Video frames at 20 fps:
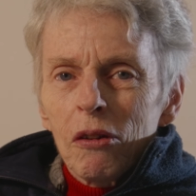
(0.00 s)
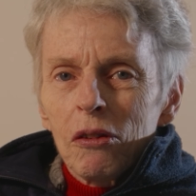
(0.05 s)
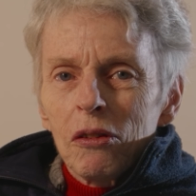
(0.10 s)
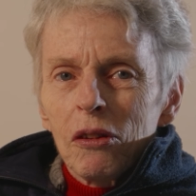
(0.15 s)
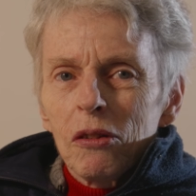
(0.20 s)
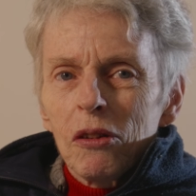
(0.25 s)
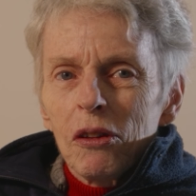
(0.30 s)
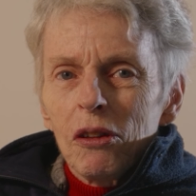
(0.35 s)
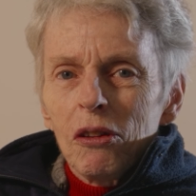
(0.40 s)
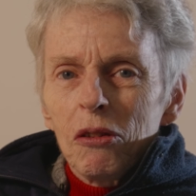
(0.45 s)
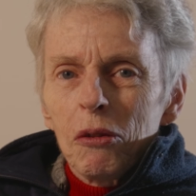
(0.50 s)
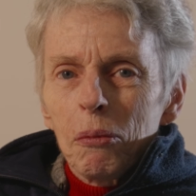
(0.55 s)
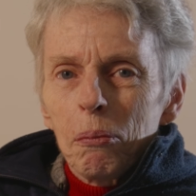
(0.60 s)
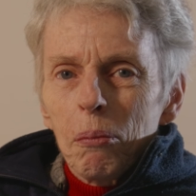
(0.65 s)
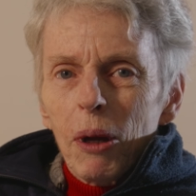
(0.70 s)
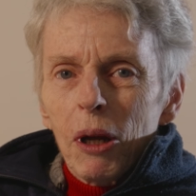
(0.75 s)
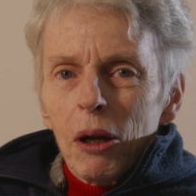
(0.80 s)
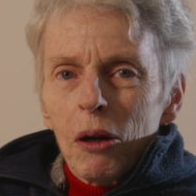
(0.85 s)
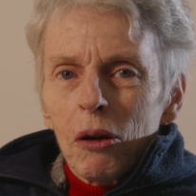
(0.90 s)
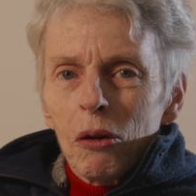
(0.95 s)
and these
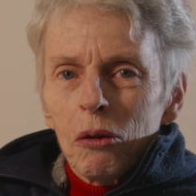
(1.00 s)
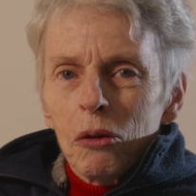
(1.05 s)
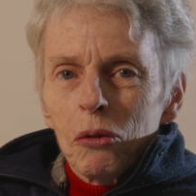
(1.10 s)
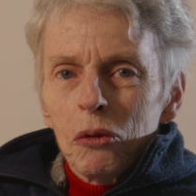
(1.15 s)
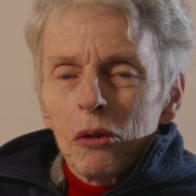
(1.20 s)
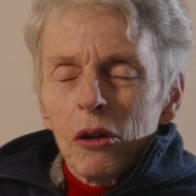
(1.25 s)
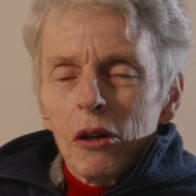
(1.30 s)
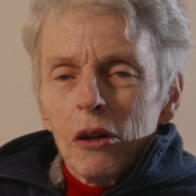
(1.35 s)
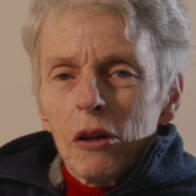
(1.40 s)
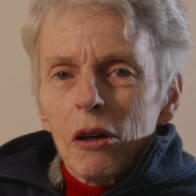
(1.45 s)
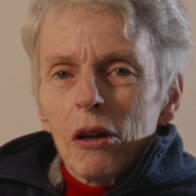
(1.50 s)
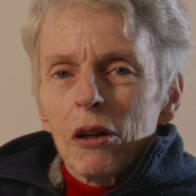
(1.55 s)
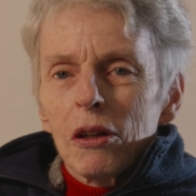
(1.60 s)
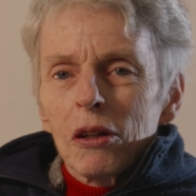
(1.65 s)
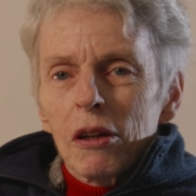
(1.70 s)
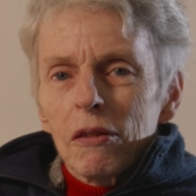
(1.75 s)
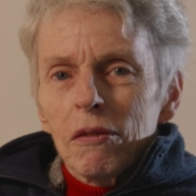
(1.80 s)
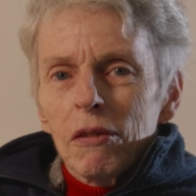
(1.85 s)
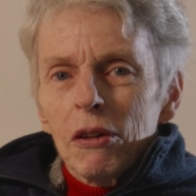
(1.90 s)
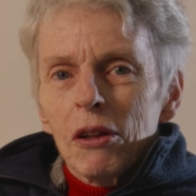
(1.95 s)
bears are
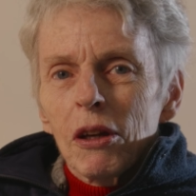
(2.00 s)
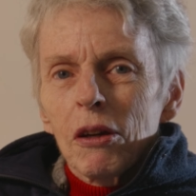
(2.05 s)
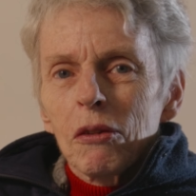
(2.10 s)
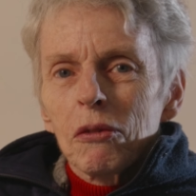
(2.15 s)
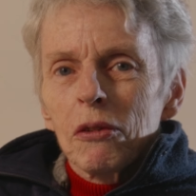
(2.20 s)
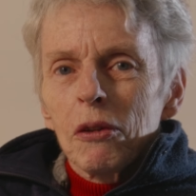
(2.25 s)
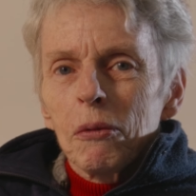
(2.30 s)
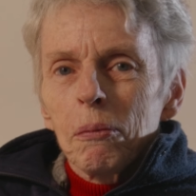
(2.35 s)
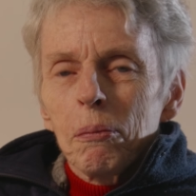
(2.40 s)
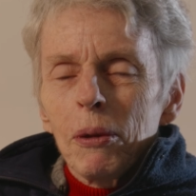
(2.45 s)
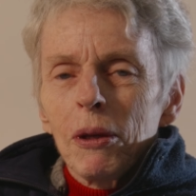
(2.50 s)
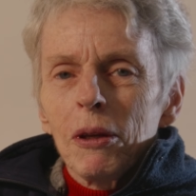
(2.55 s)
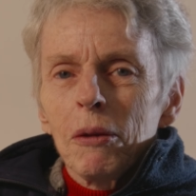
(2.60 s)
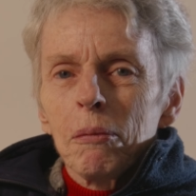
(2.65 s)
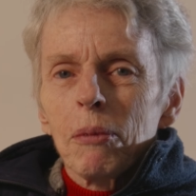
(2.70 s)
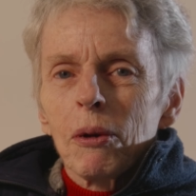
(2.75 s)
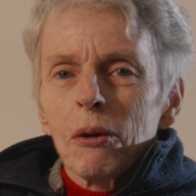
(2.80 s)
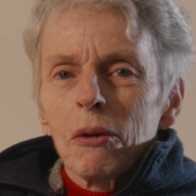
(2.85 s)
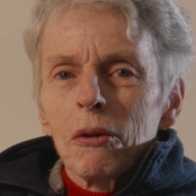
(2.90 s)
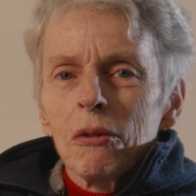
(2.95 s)
given out to
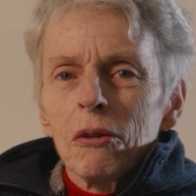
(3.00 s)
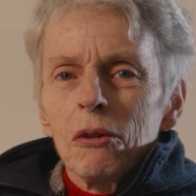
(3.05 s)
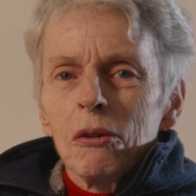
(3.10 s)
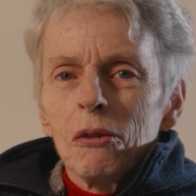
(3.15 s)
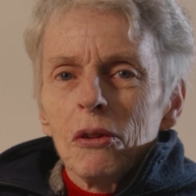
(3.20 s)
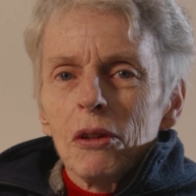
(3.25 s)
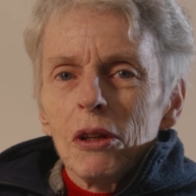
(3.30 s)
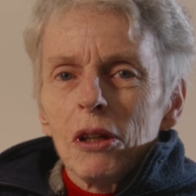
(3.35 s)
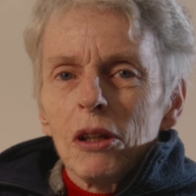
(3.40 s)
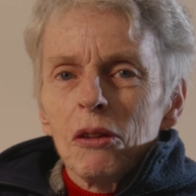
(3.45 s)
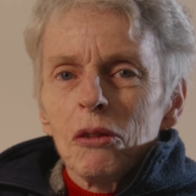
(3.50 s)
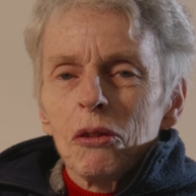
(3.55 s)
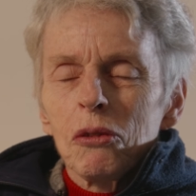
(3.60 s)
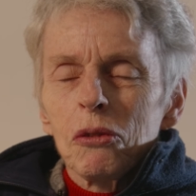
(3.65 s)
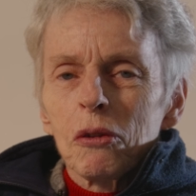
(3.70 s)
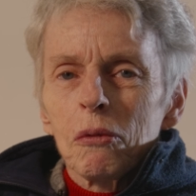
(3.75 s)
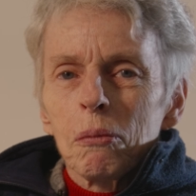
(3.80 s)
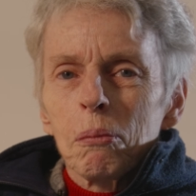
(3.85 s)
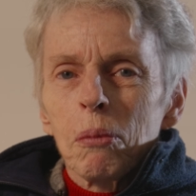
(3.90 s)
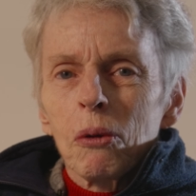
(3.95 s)
people who need
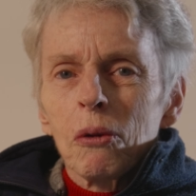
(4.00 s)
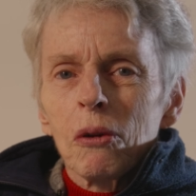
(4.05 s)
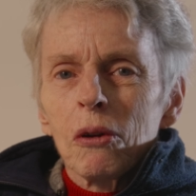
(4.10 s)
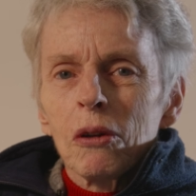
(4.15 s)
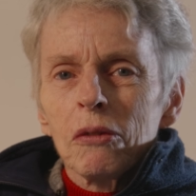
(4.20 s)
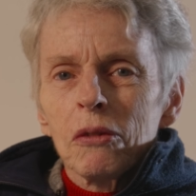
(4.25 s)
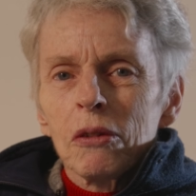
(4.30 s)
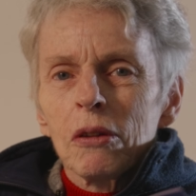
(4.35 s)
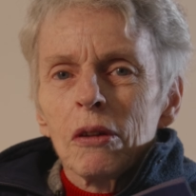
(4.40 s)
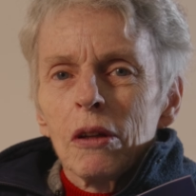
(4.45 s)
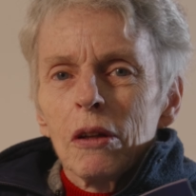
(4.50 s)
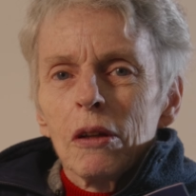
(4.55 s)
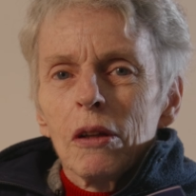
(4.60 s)
support